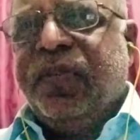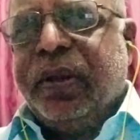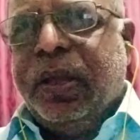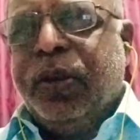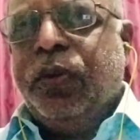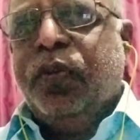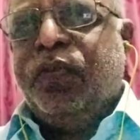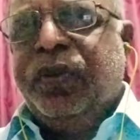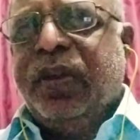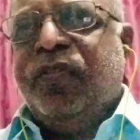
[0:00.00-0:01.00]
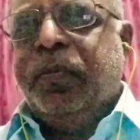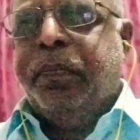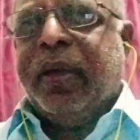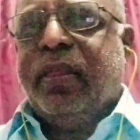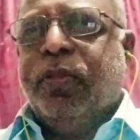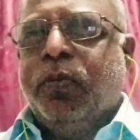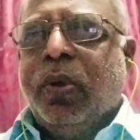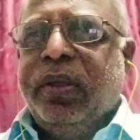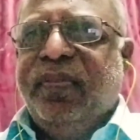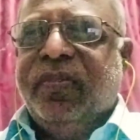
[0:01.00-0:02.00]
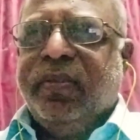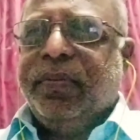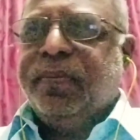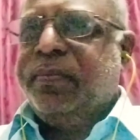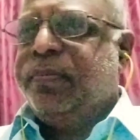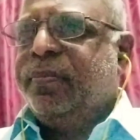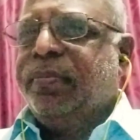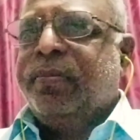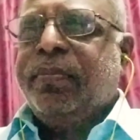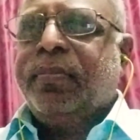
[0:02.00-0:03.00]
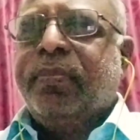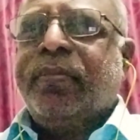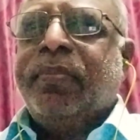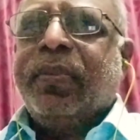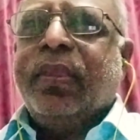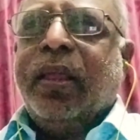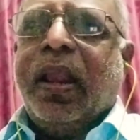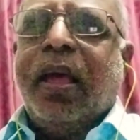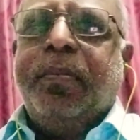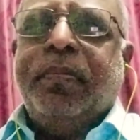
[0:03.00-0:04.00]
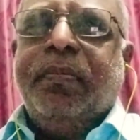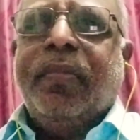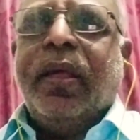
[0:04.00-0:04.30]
Present continuous tense in passive voice. Banana